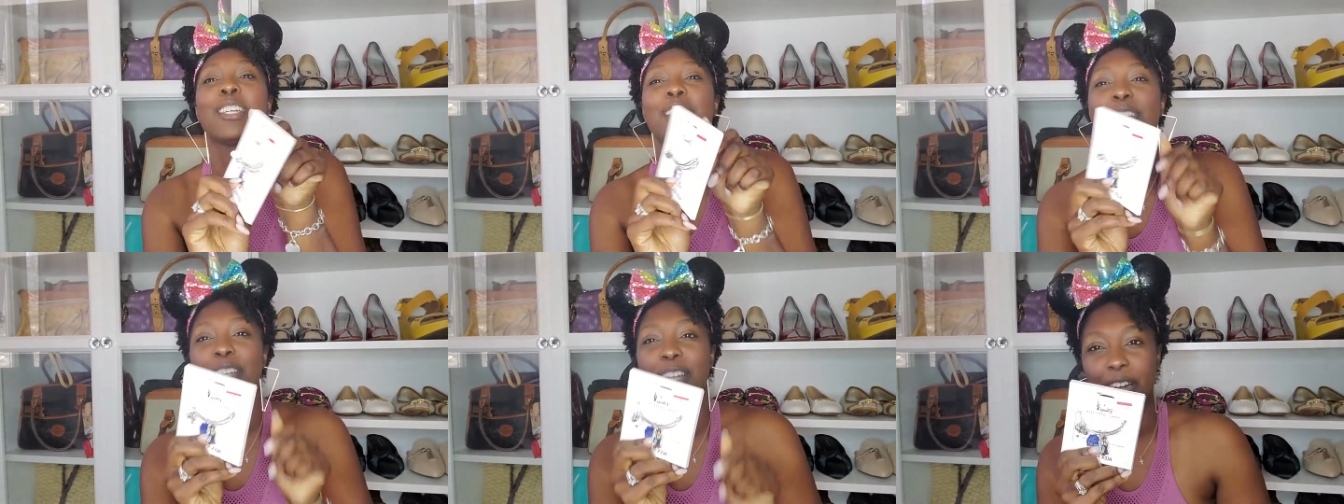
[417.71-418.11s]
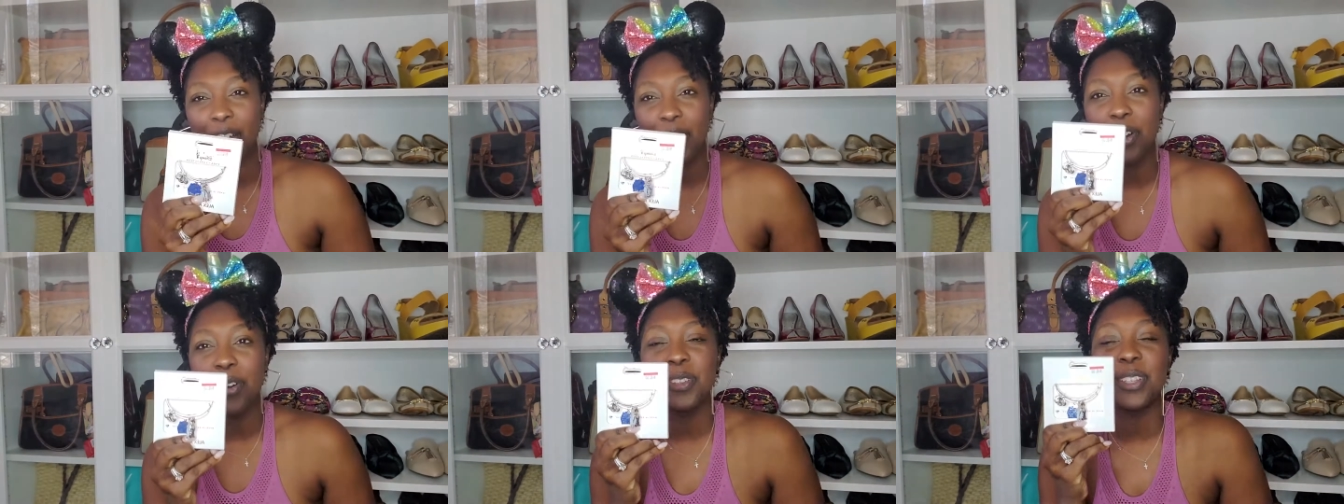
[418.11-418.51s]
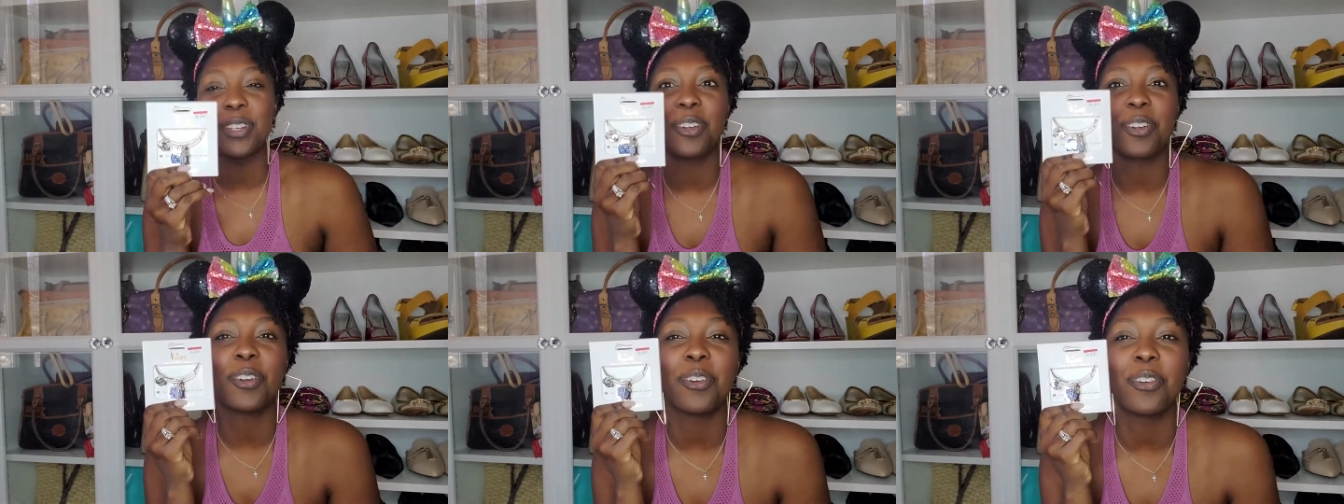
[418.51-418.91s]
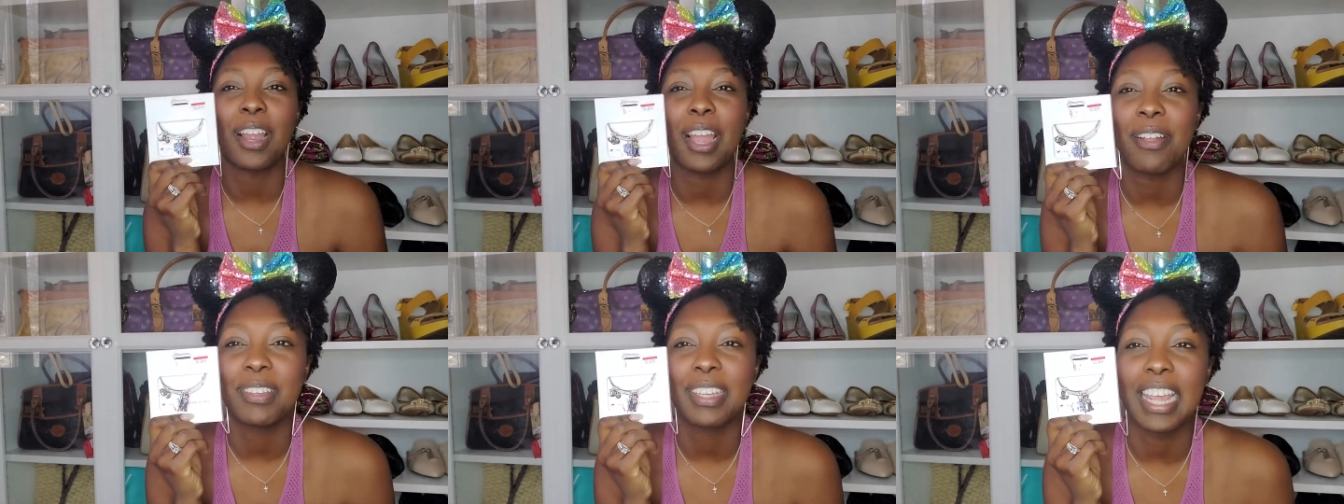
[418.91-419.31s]
go. Your girl
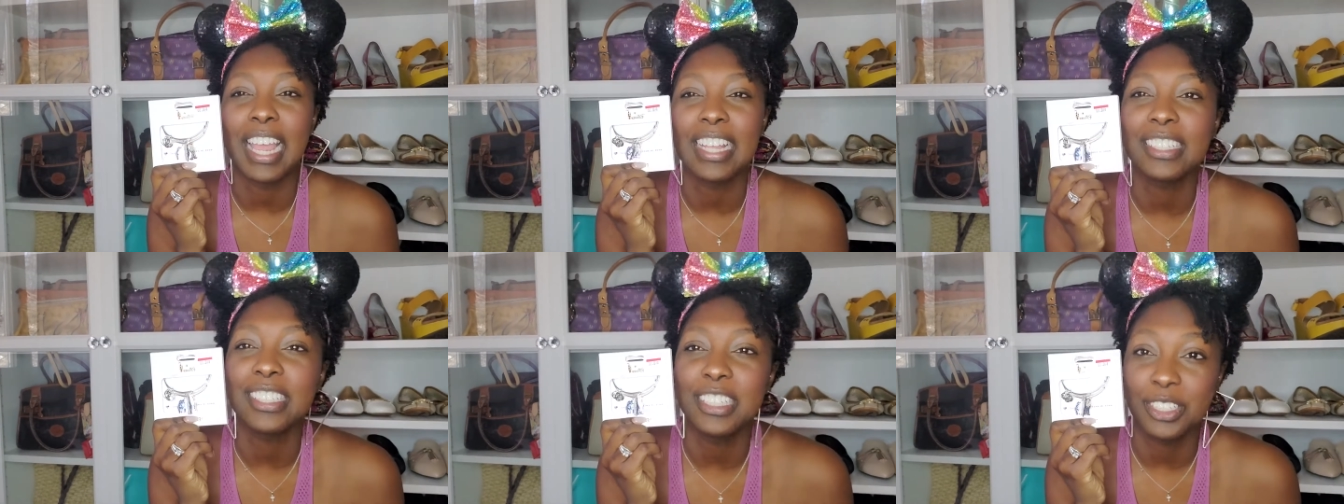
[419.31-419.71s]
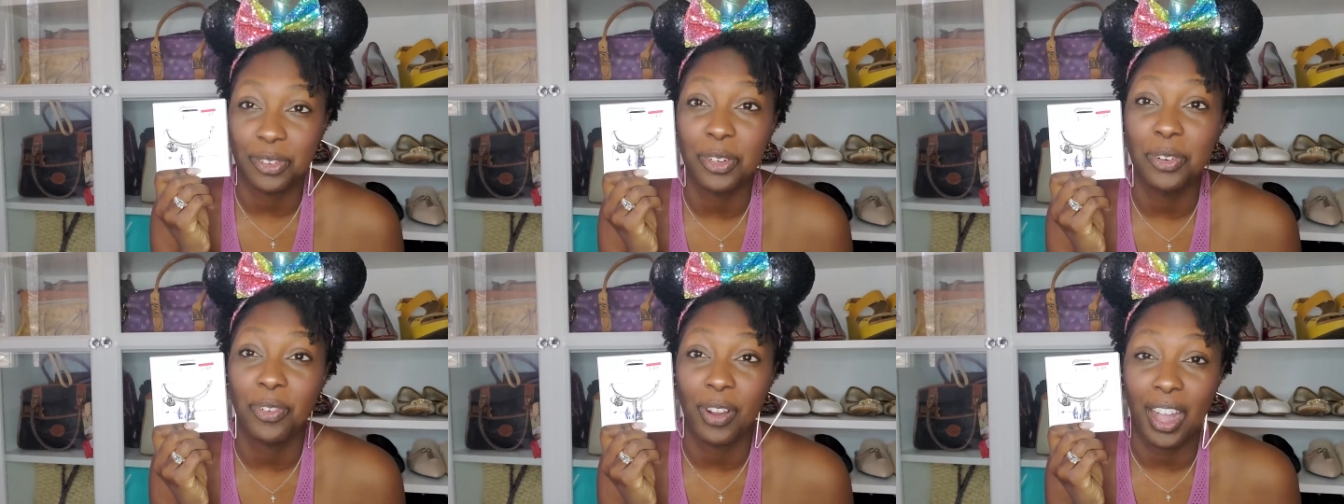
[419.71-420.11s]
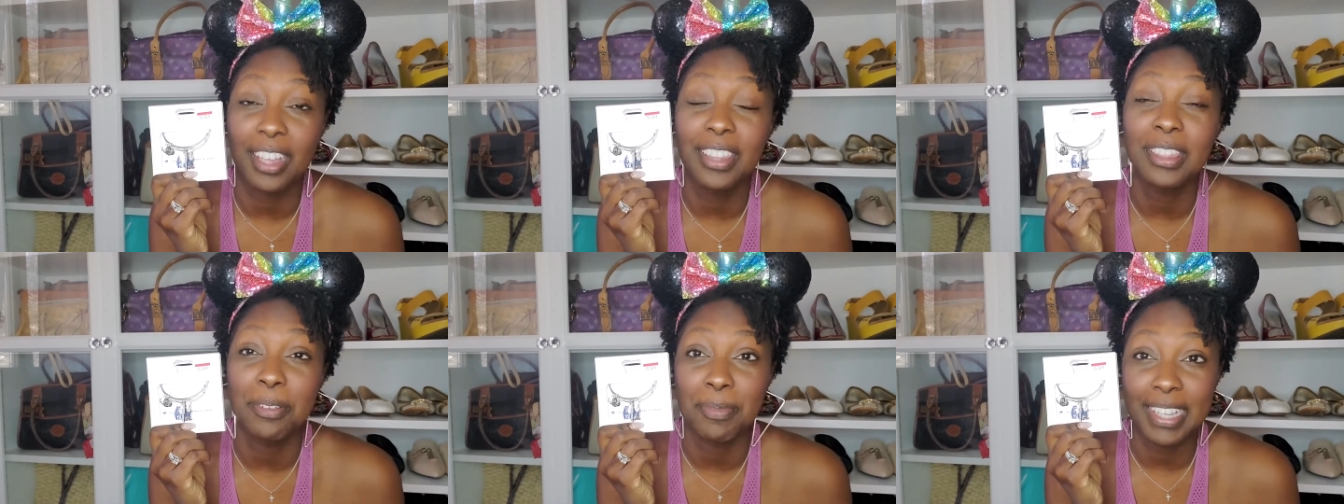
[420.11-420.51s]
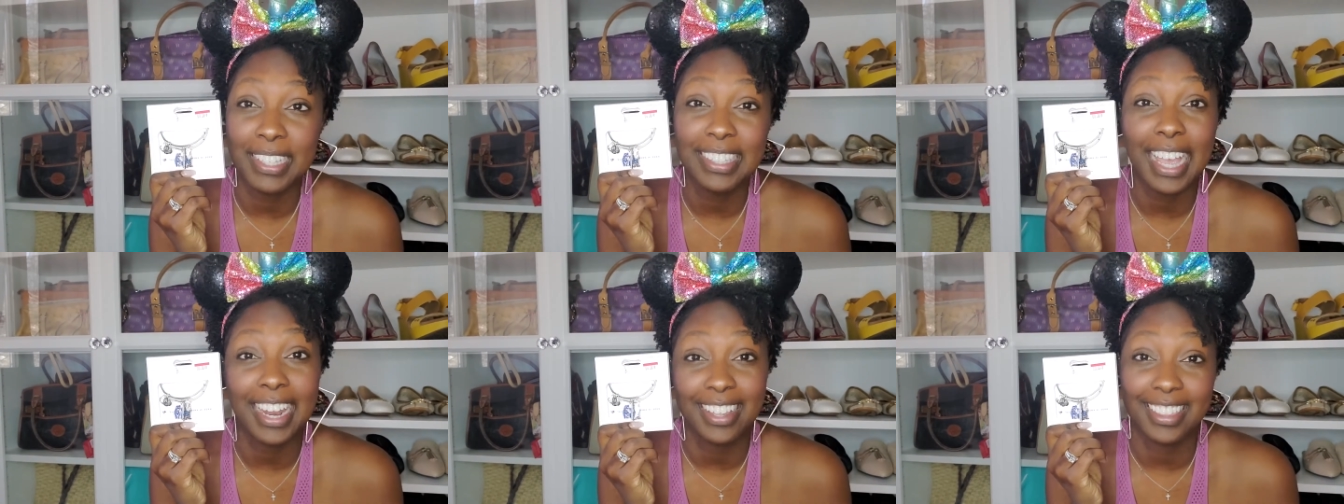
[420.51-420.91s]
grabbed it, and she's going to rock the
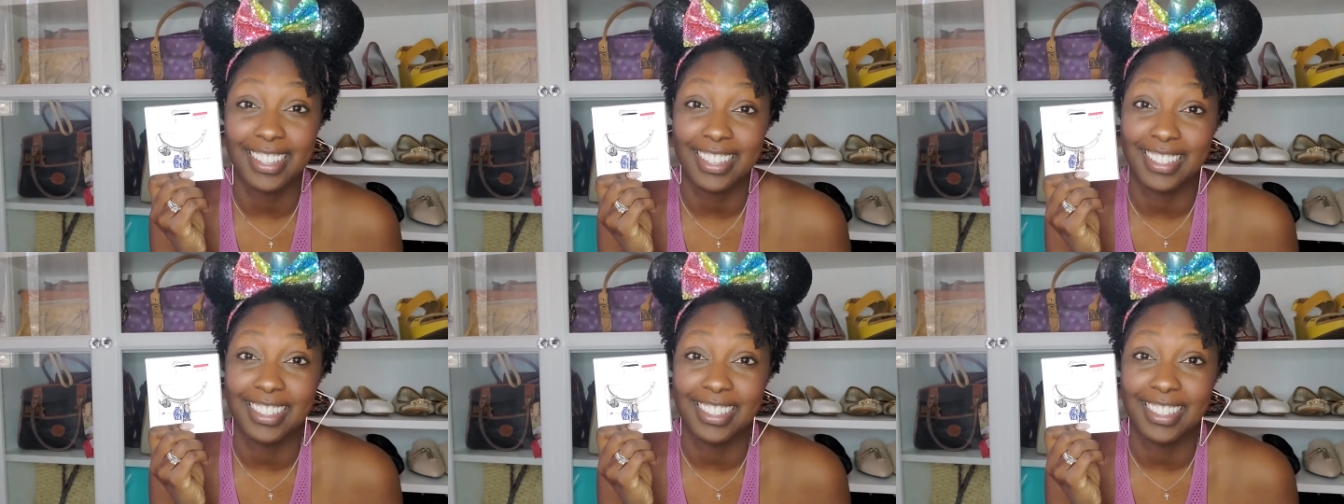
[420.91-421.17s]
mess out of this,